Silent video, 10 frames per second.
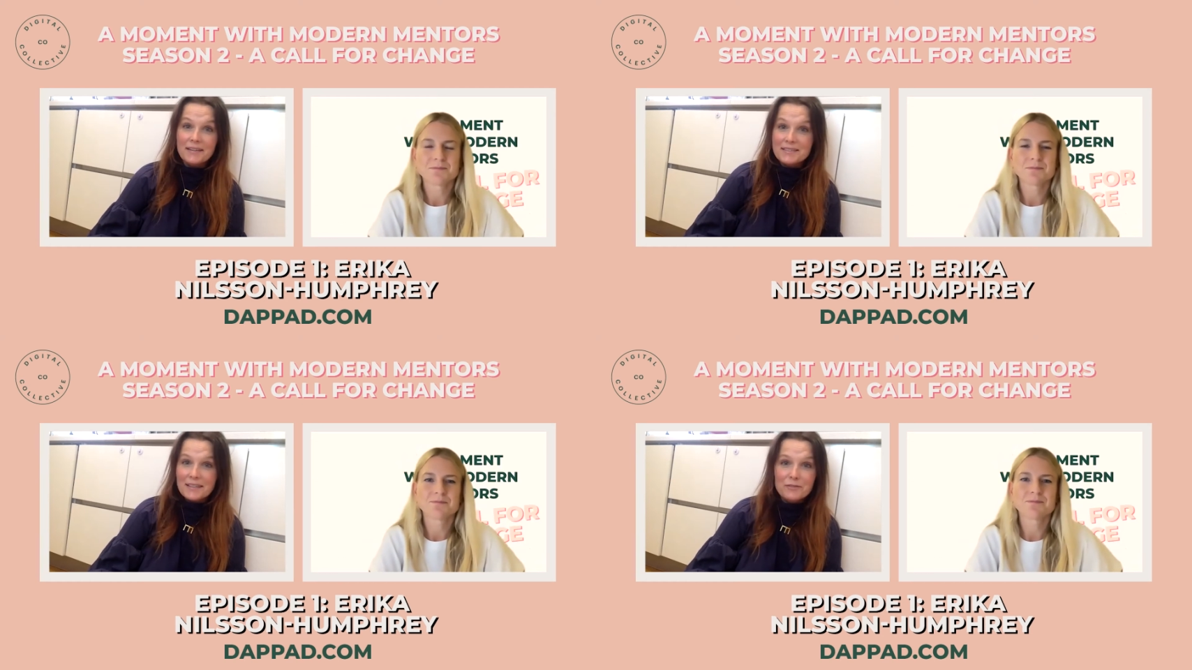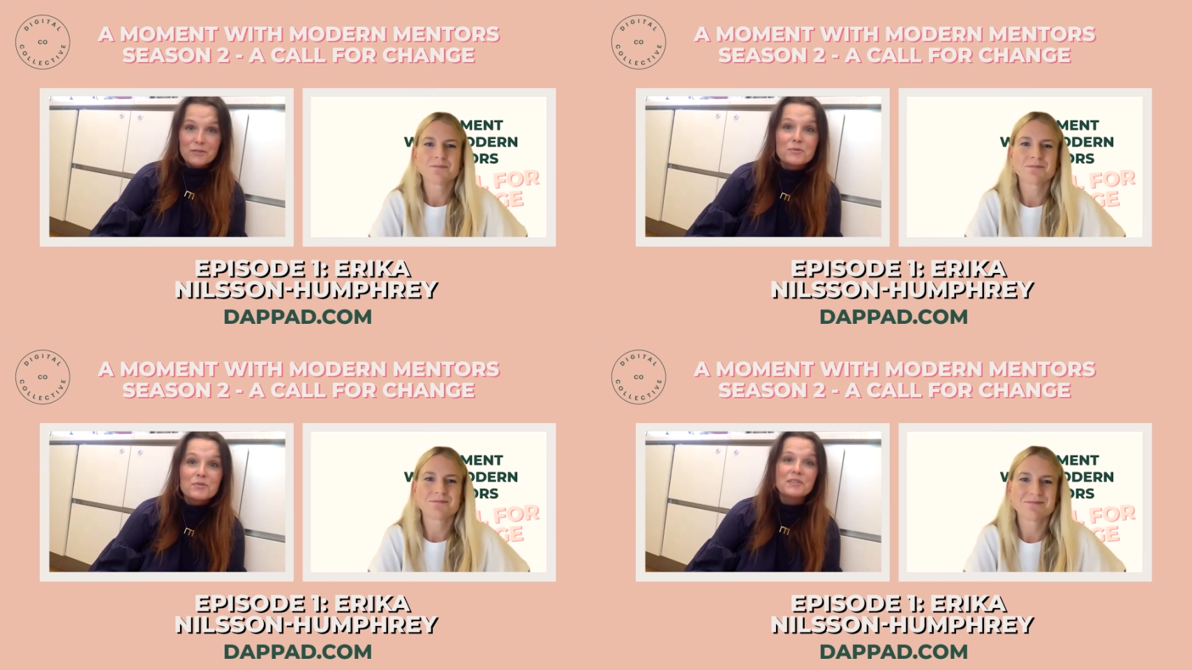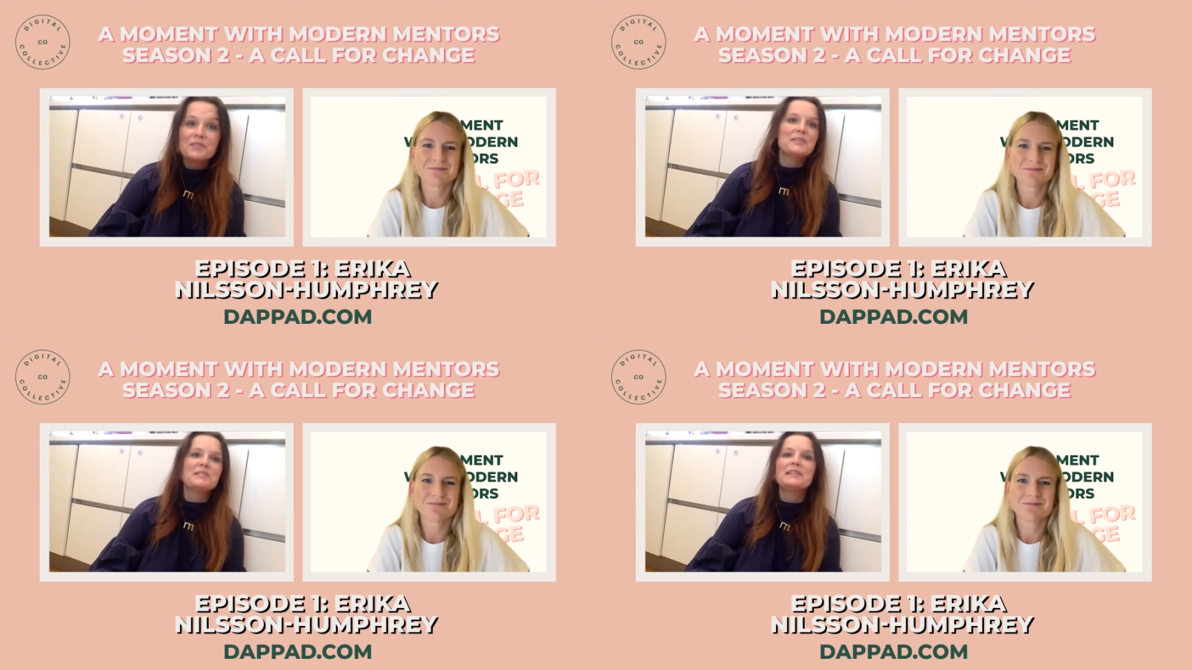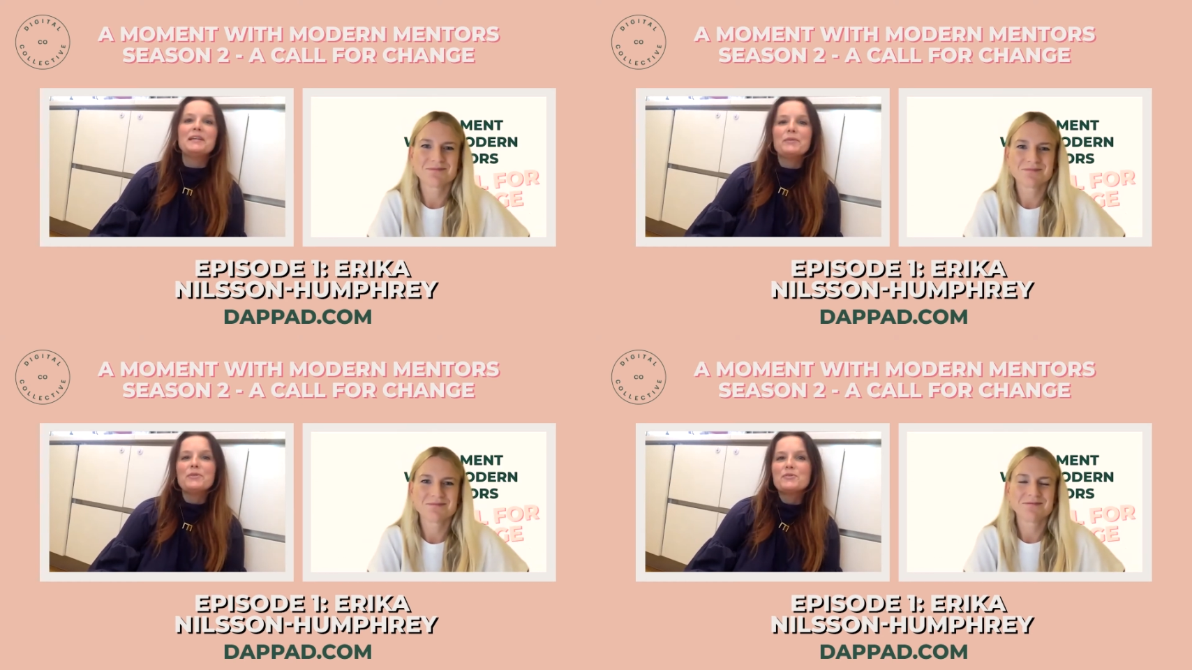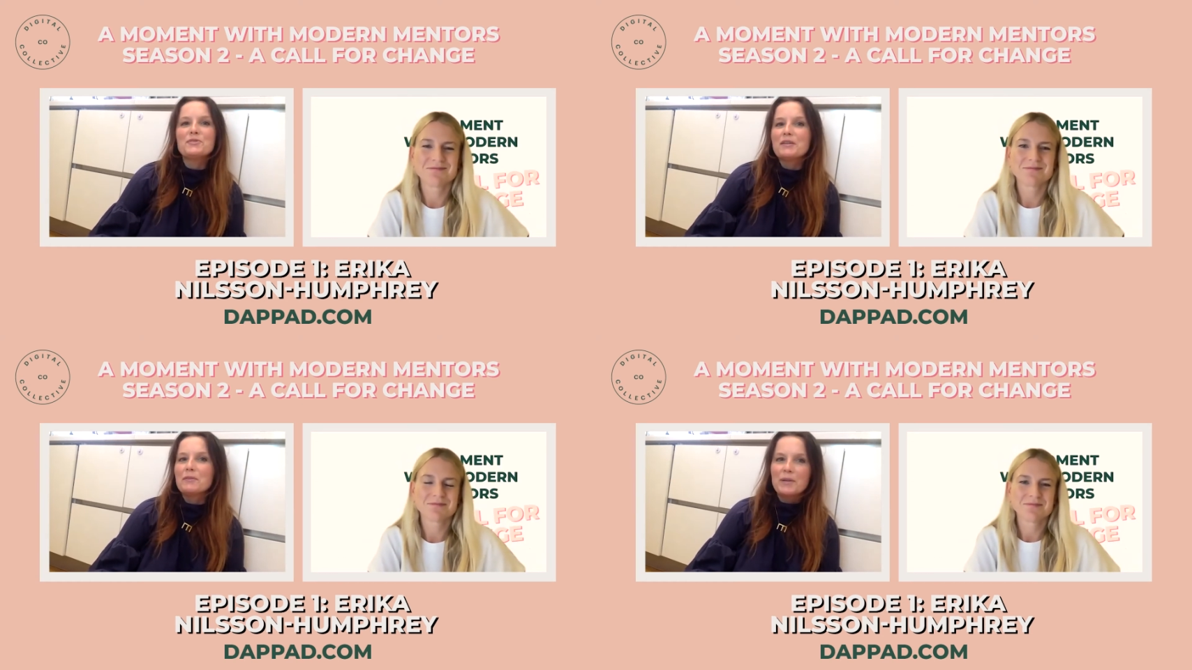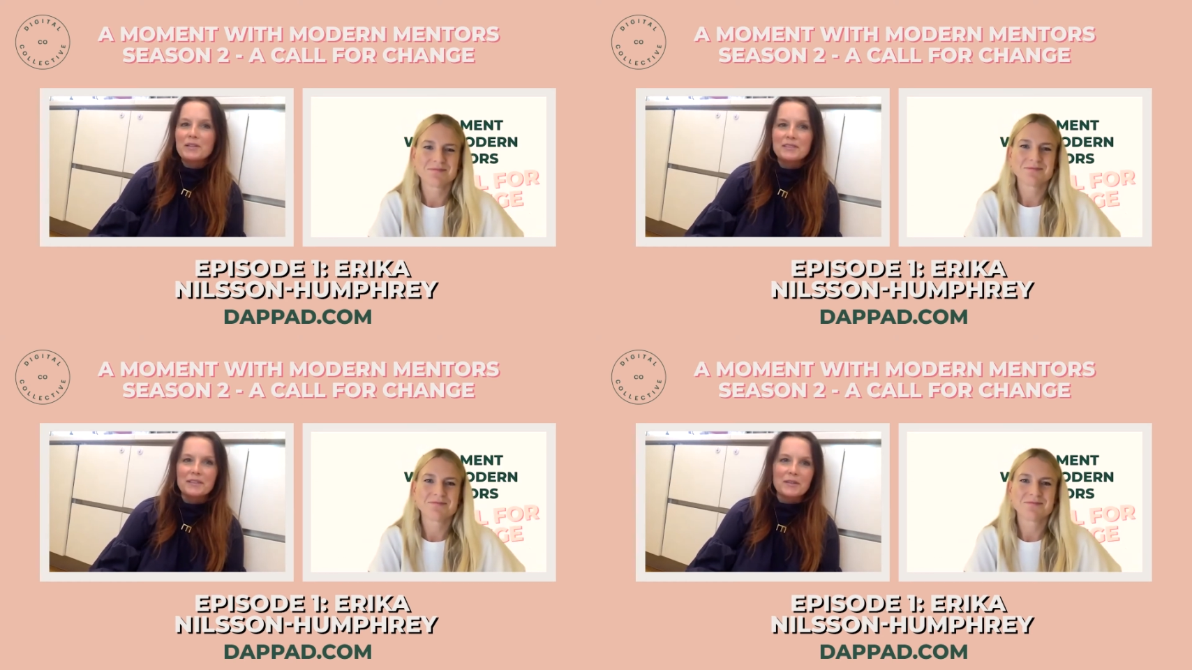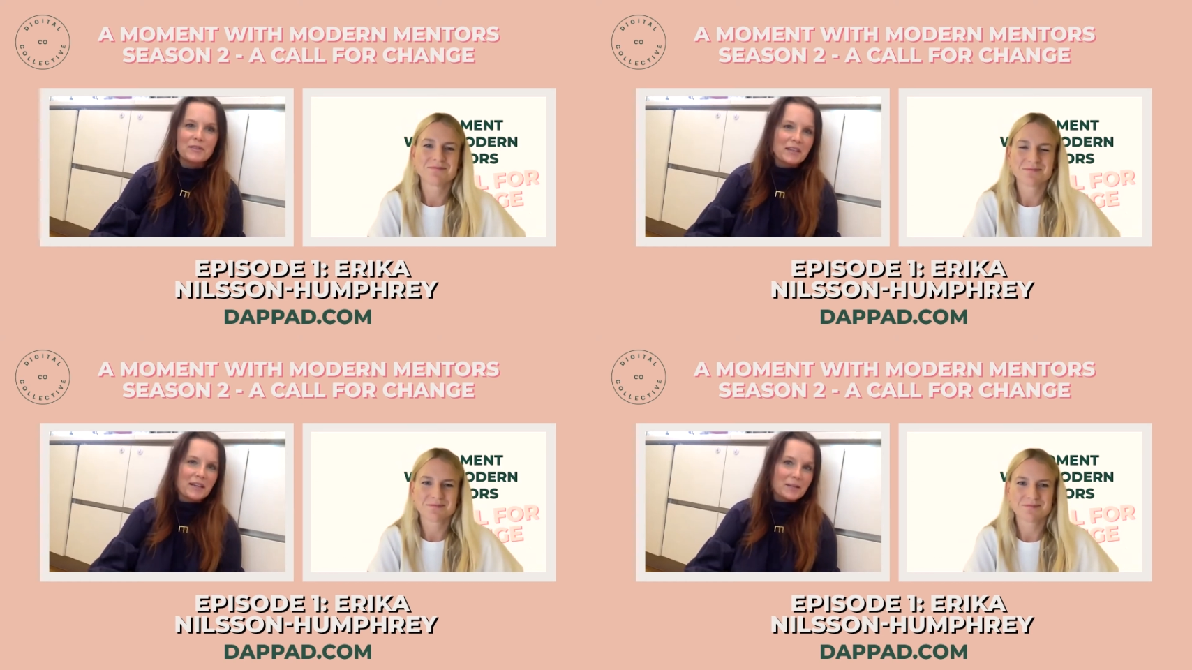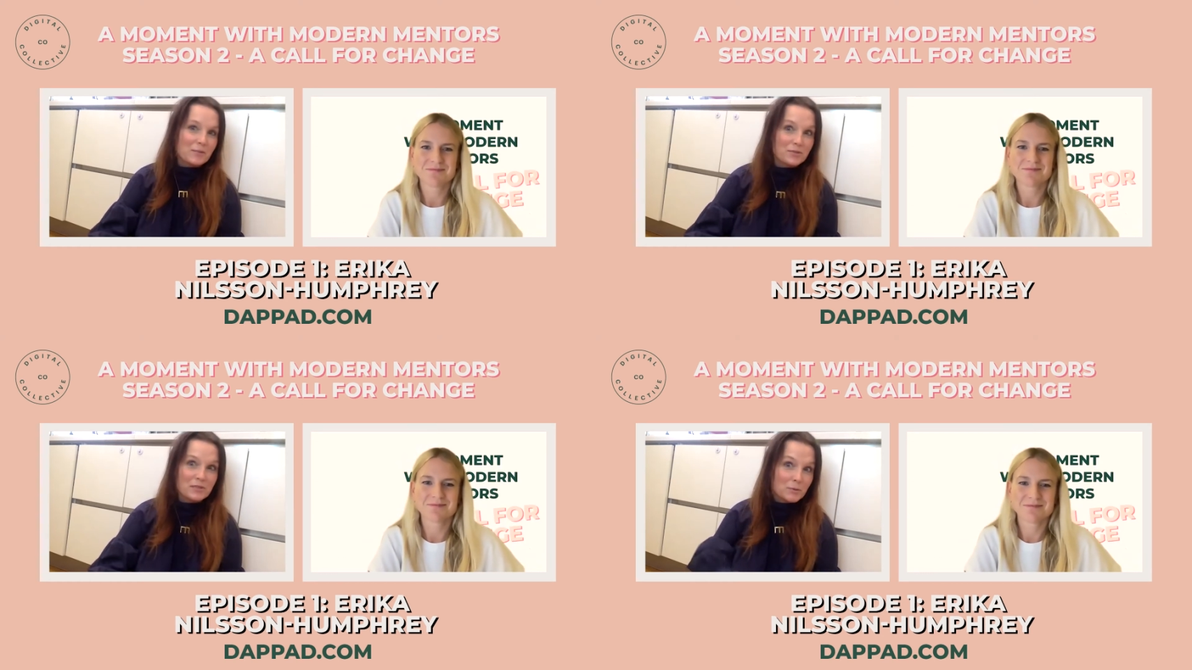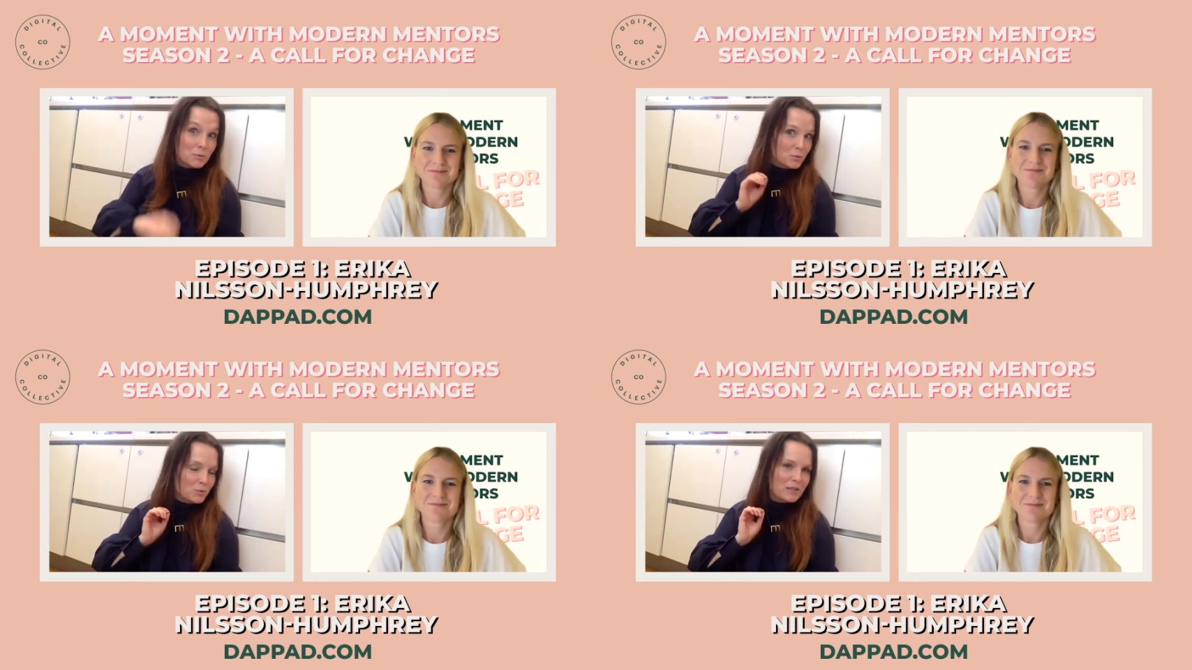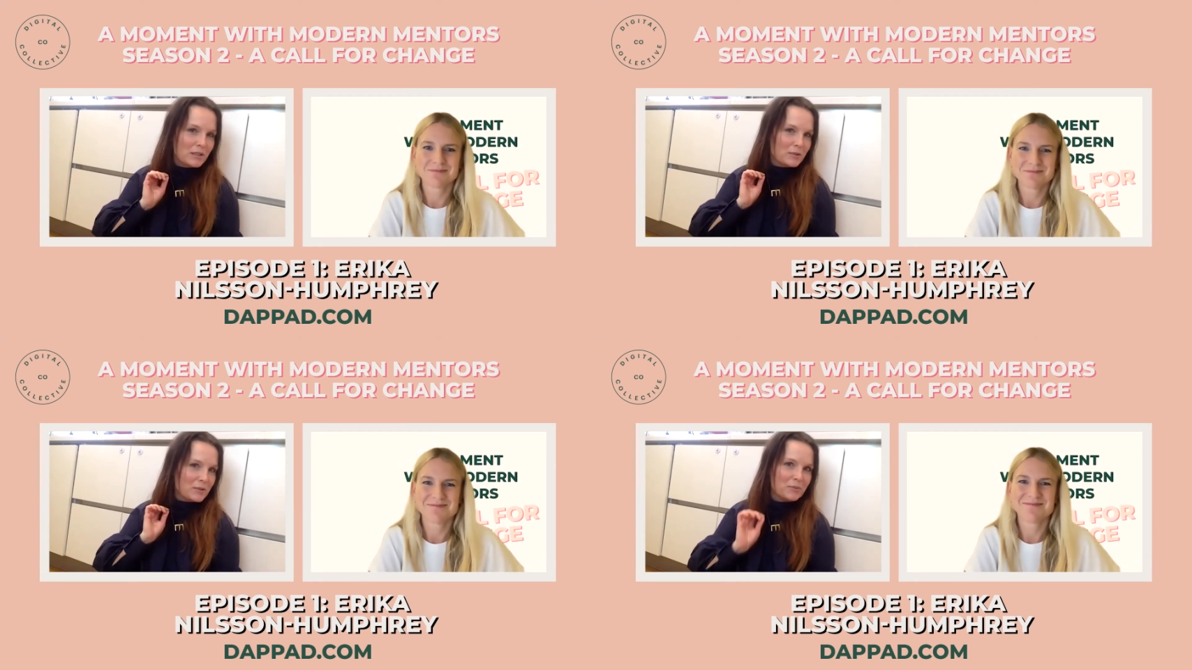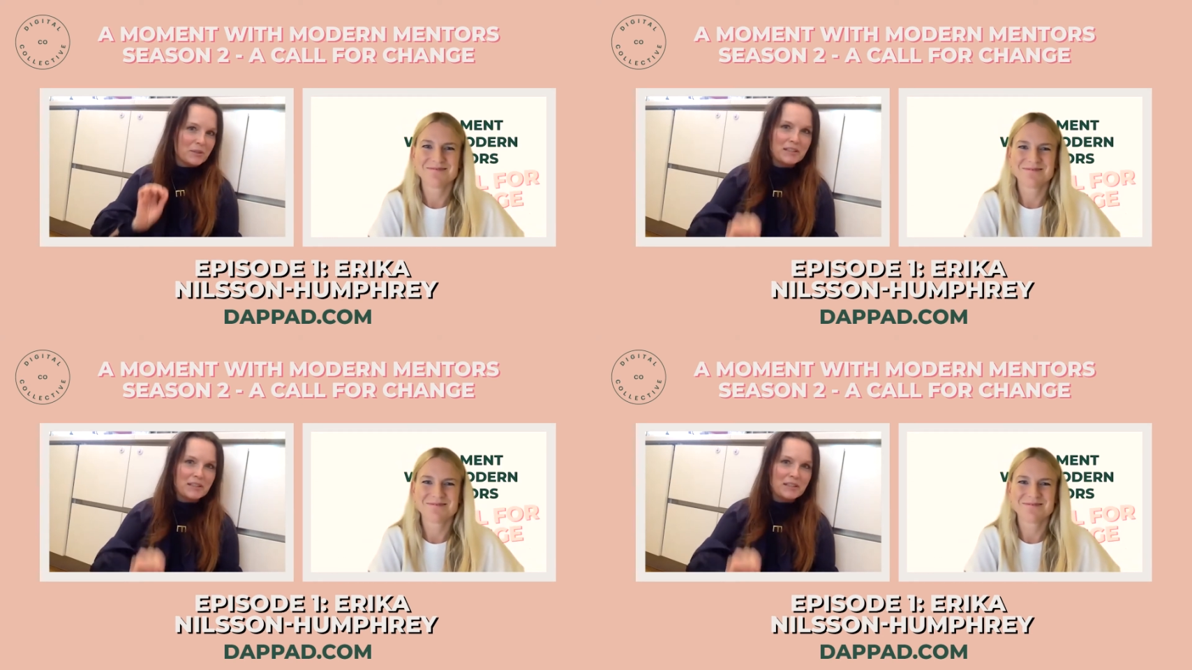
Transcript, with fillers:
Speaker 1: itself too seriously when you see everybody sitting on the catwalks they look ooh they look